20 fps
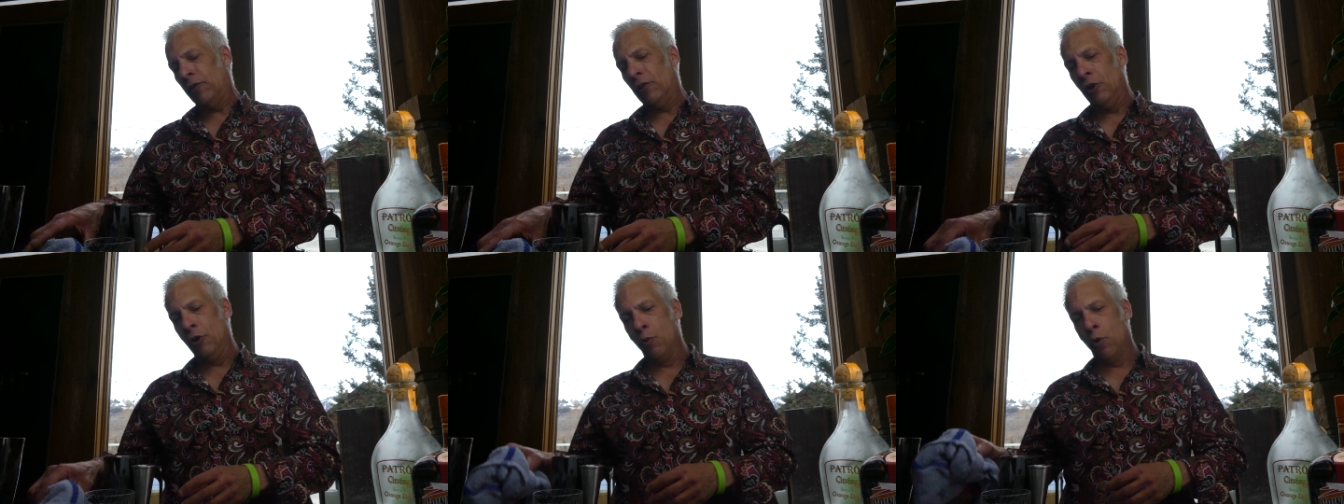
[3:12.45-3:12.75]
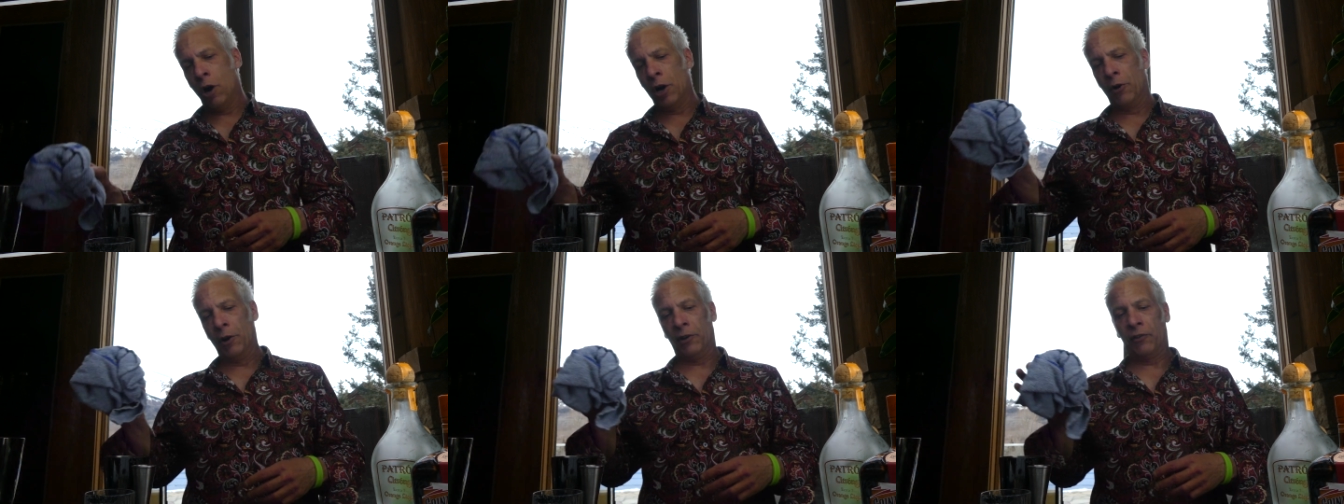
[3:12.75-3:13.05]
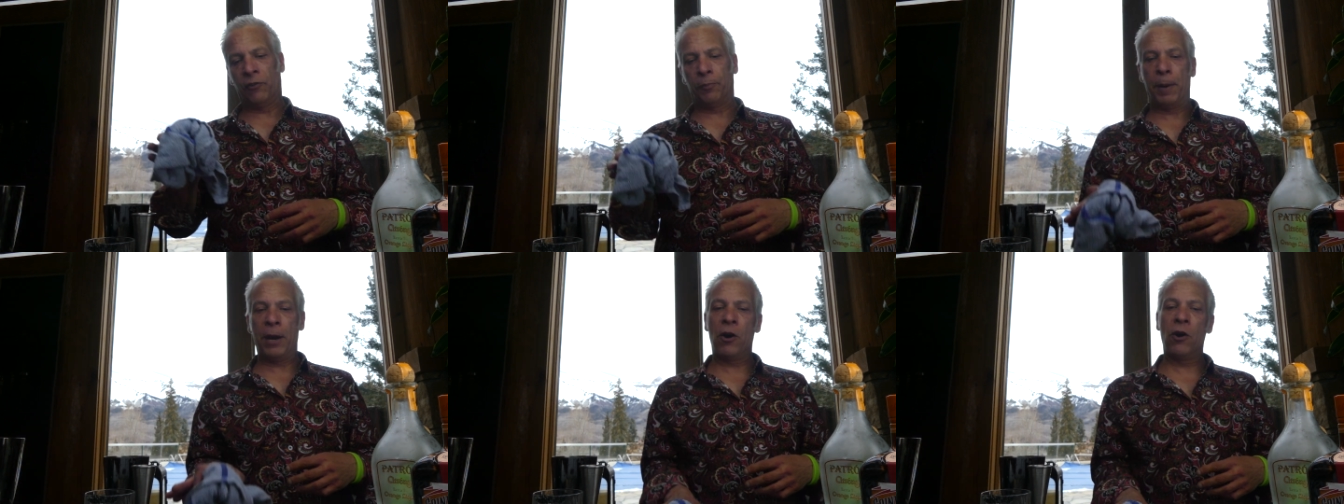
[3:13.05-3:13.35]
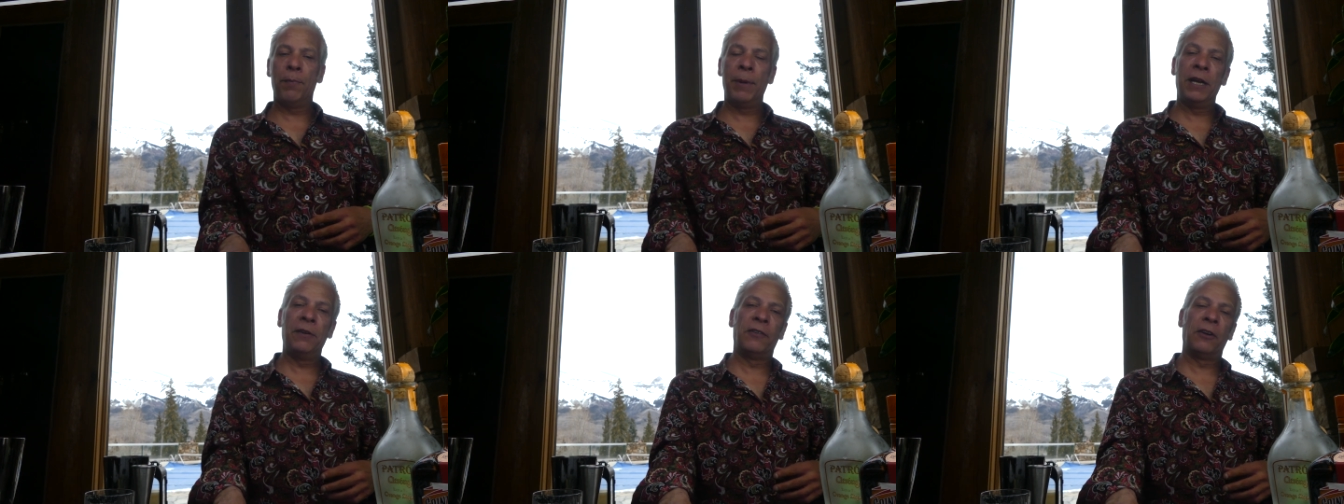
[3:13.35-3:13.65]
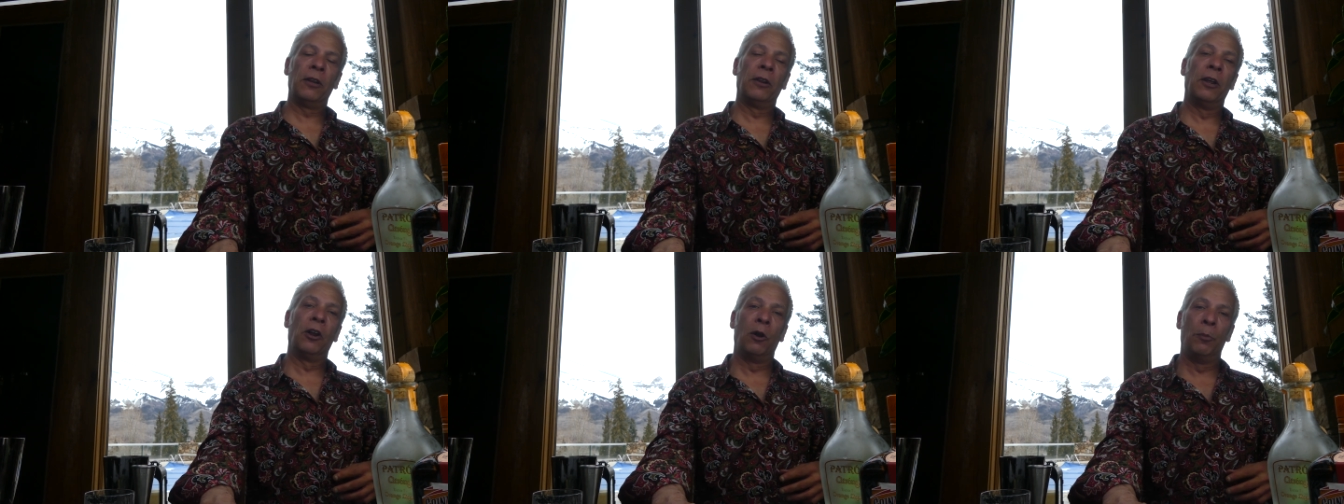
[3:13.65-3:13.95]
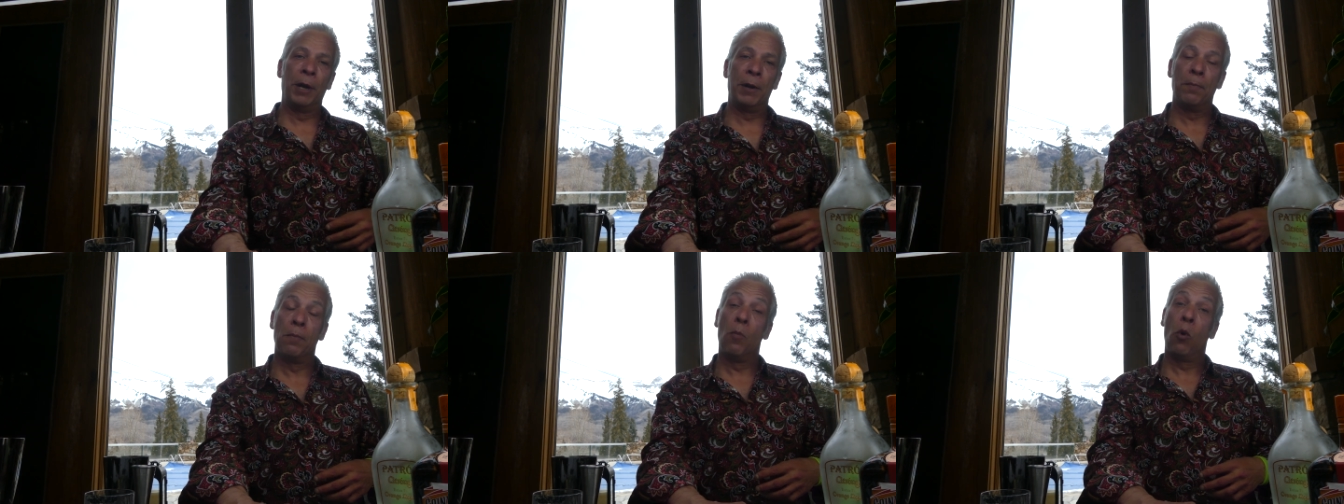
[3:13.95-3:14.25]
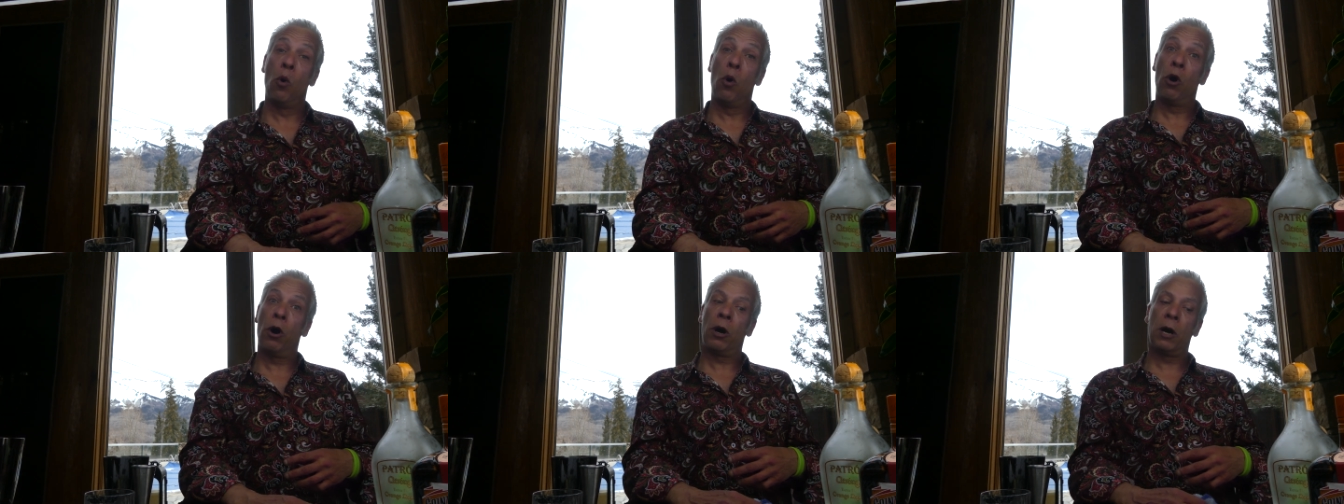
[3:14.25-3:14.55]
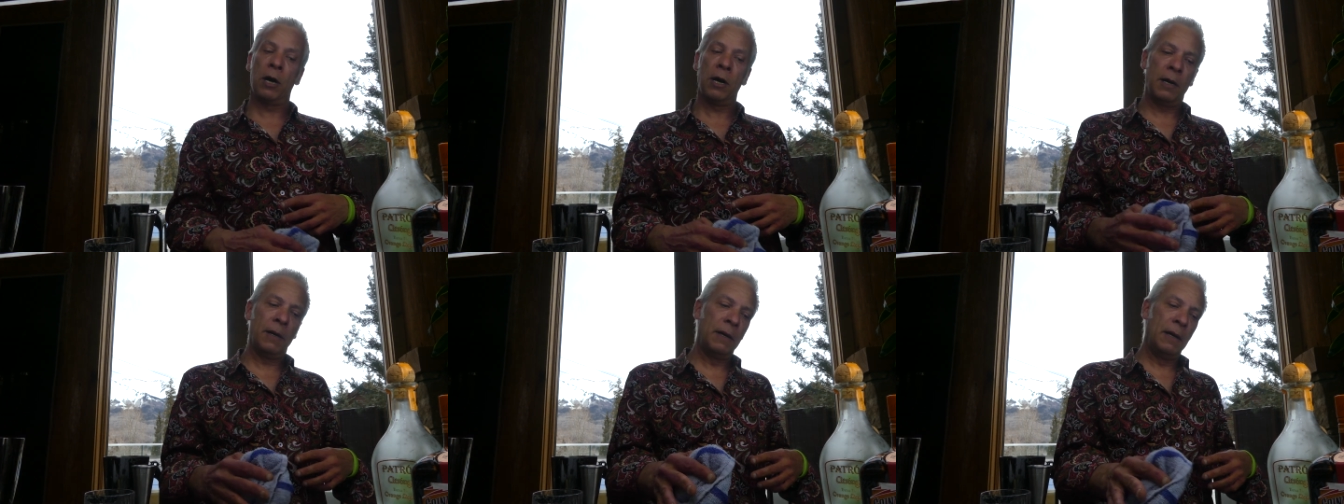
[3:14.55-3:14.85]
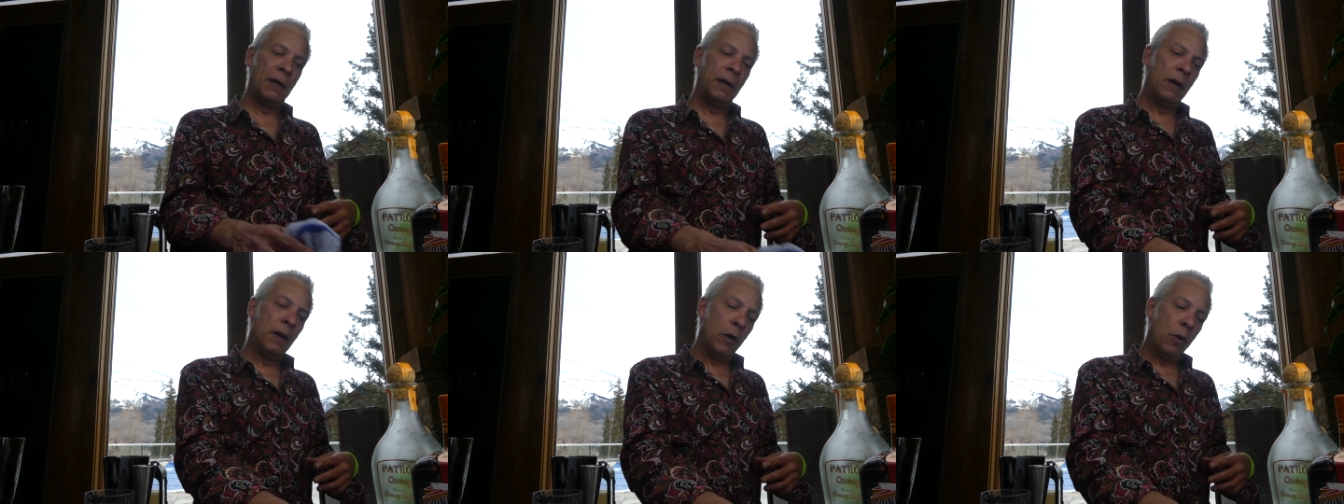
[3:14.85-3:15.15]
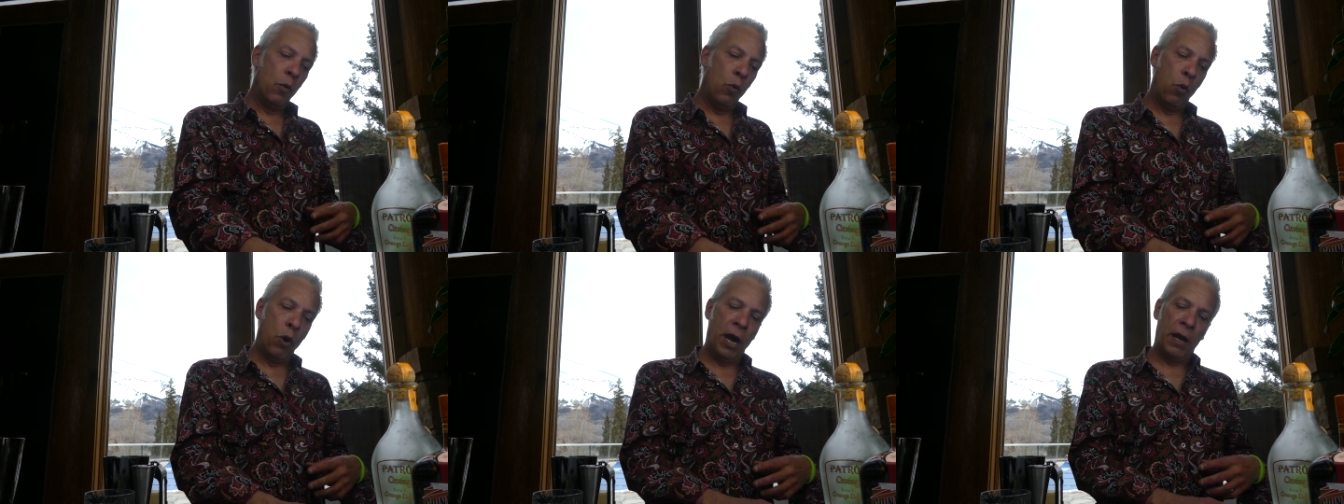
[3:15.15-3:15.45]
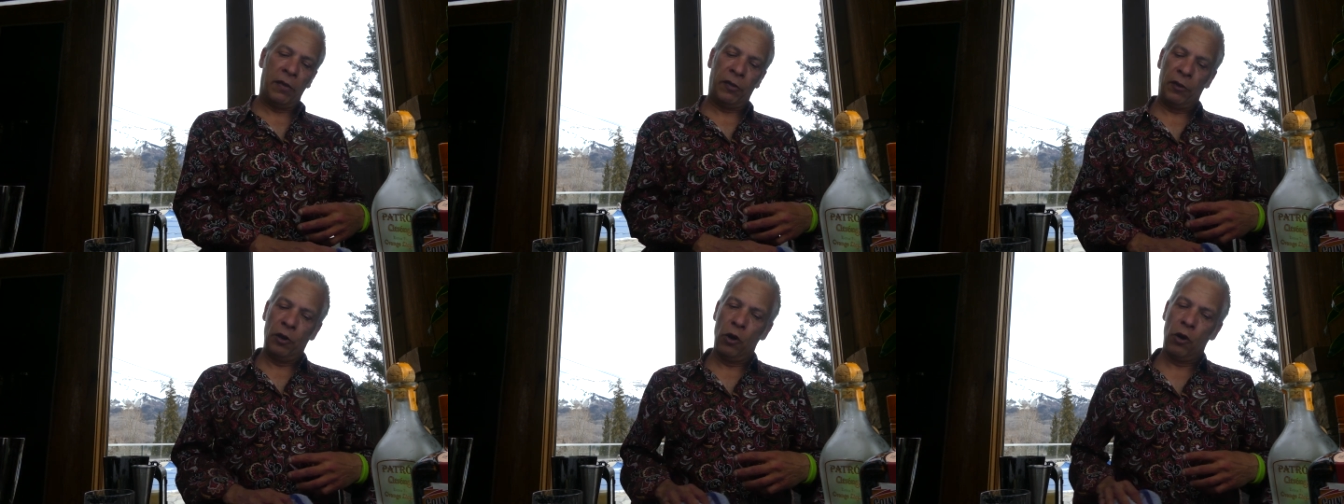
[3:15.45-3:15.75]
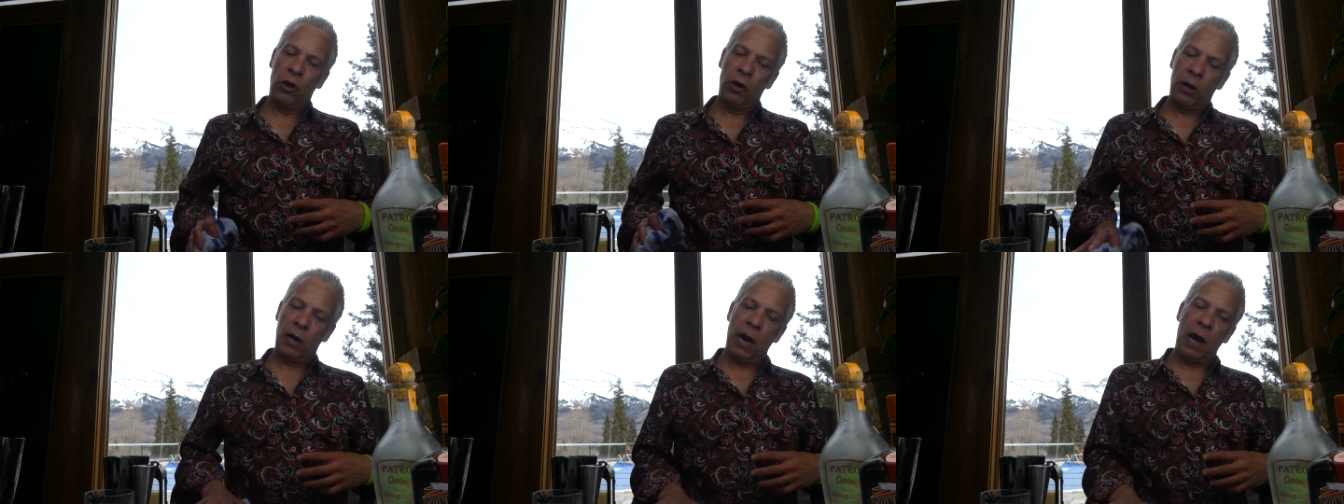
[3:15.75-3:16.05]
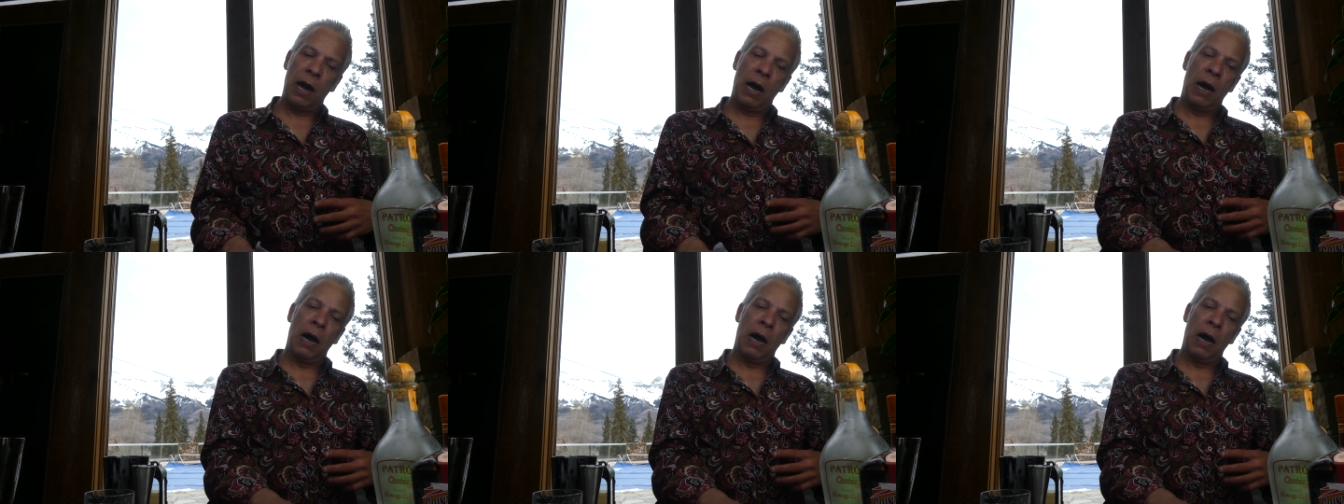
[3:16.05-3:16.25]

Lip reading: you want to experiment a little bit more with your